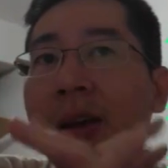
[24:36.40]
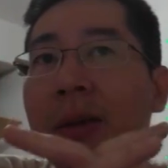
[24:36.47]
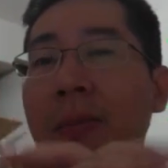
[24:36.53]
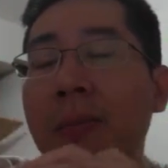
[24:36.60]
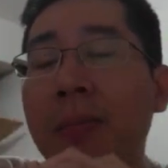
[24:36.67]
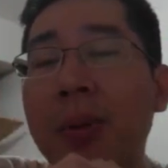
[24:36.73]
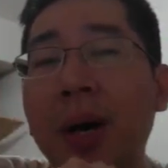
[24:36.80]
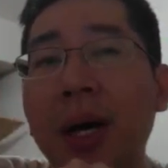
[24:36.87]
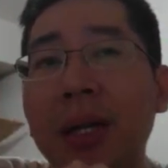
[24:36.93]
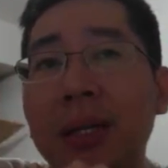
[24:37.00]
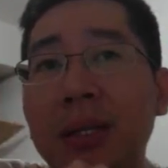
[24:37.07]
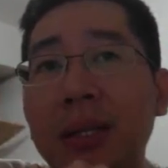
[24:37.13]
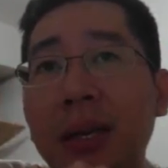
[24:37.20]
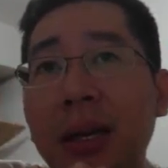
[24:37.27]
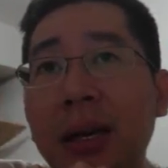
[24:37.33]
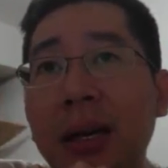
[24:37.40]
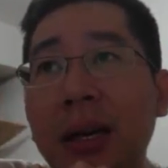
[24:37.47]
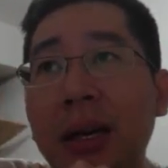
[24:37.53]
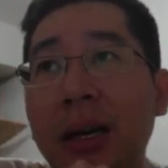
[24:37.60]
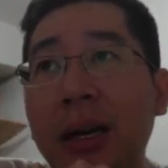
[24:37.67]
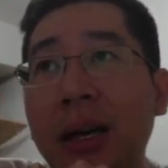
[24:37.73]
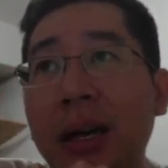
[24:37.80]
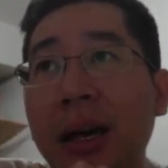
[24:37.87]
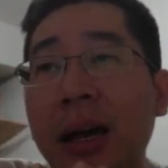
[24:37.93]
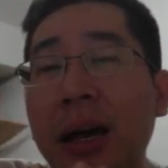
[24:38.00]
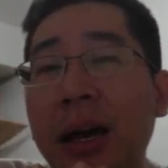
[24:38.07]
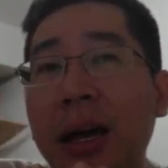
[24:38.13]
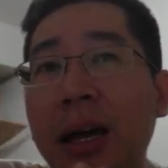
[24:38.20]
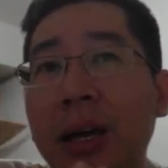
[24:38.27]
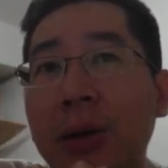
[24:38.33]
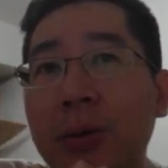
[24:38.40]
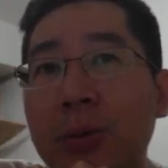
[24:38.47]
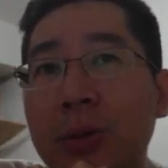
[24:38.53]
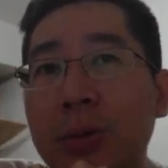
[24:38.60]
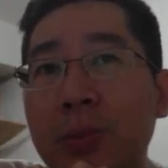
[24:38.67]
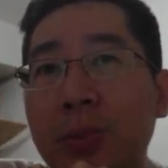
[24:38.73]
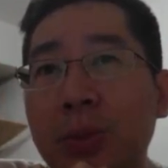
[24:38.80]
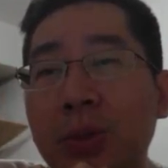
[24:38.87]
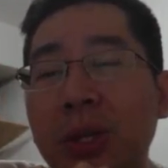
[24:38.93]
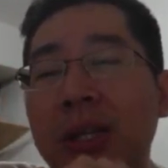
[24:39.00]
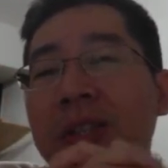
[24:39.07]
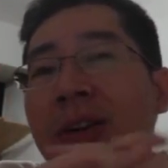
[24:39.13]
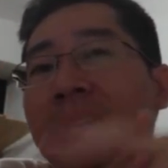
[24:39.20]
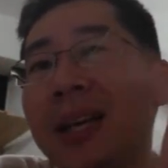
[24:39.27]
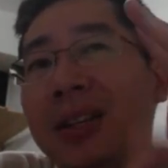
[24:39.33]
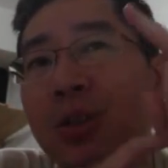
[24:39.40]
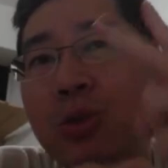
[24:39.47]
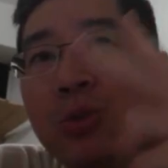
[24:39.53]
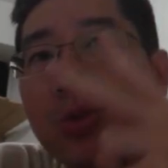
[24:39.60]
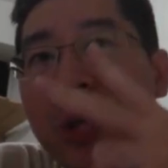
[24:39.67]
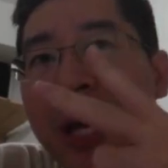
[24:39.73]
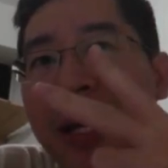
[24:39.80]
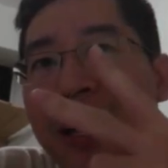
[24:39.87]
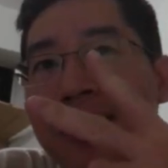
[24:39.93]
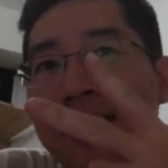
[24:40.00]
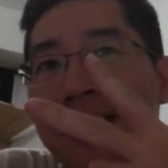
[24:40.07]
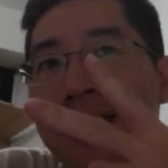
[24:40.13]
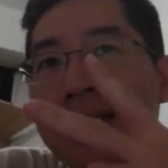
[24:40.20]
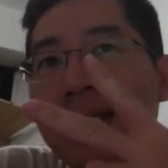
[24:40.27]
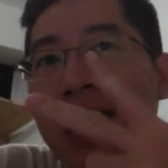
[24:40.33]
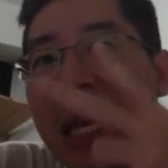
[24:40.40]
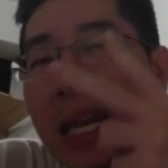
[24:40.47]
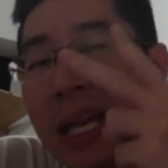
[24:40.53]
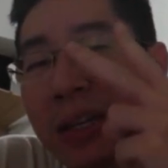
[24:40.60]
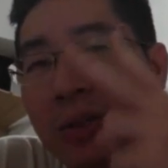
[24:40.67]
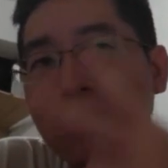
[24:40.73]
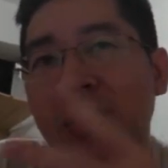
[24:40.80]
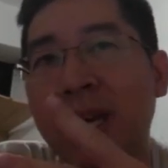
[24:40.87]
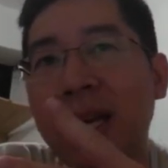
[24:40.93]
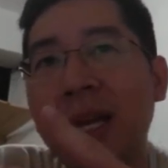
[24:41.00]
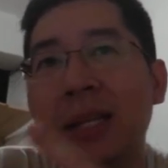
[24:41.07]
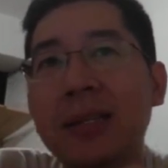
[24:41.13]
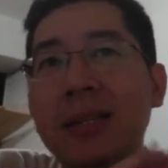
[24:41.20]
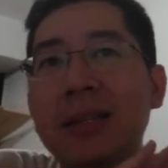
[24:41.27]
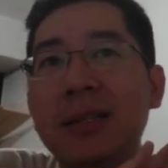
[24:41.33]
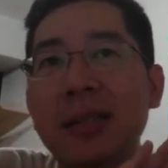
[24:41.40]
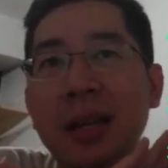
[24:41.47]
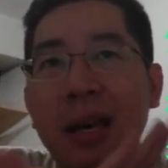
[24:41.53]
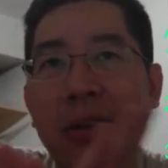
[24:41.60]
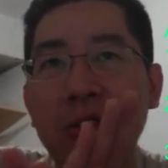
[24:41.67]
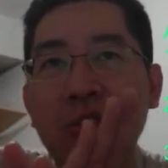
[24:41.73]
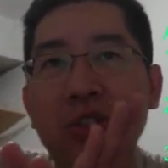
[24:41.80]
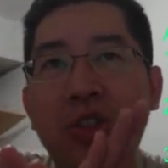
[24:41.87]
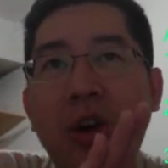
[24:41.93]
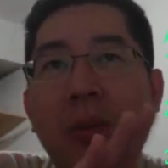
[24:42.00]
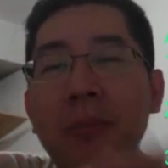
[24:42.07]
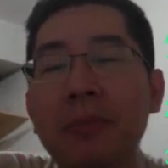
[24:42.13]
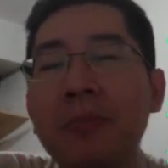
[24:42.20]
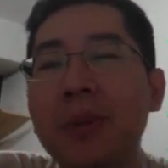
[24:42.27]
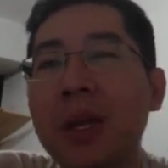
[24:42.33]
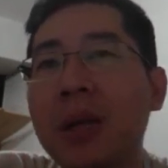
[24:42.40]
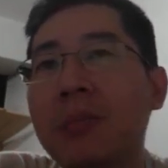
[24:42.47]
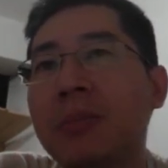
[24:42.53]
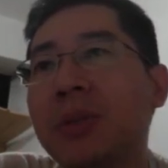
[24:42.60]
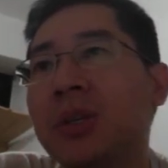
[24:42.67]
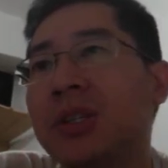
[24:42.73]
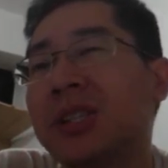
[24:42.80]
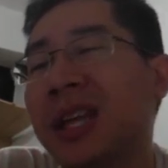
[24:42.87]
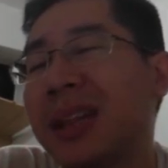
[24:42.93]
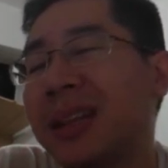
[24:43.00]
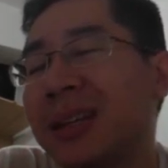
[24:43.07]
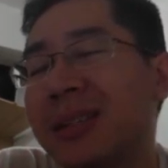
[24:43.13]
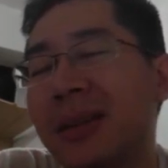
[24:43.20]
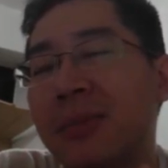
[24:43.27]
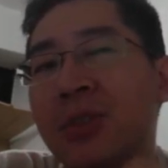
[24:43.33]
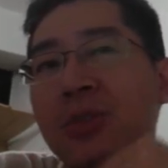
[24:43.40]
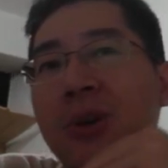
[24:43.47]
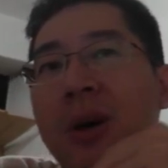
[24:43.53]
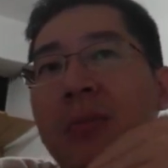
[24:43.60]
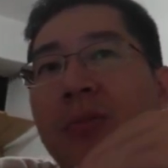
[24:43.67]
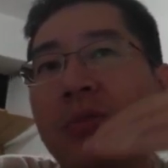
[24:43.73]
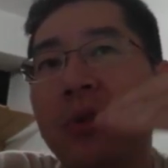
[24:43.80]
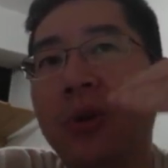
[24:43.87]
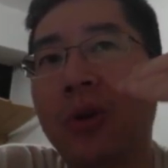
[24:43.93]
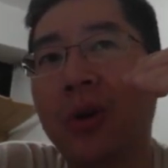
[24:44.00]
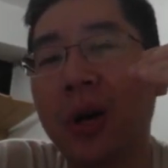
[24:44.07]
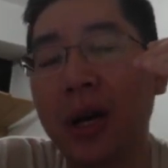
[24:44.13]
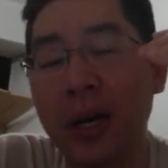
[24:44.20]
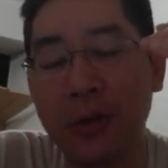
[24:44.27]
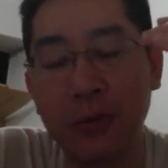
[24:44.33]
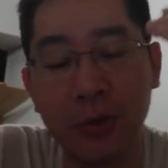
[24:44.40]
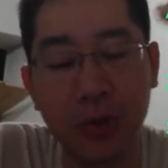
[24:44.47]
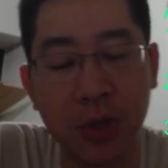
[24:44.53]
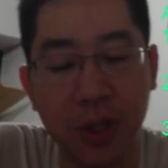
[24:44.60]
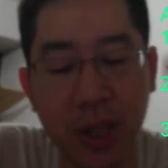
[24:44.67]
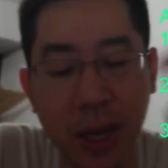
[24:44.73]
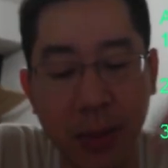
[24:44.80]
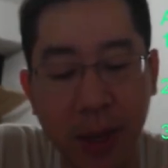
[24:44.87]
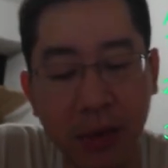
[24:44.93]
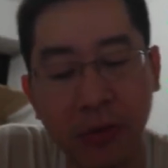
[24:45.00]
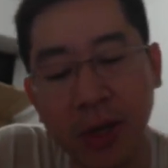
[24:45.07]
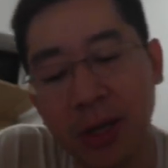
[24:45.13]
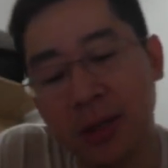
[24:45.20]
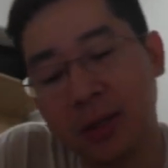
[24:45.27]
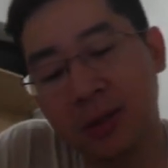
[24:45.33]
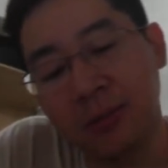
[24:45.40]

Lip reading: but I would pull until I get 2 9Ss, and at 2 9Ss I'll stop, because then that sets you up for future 10-man builds.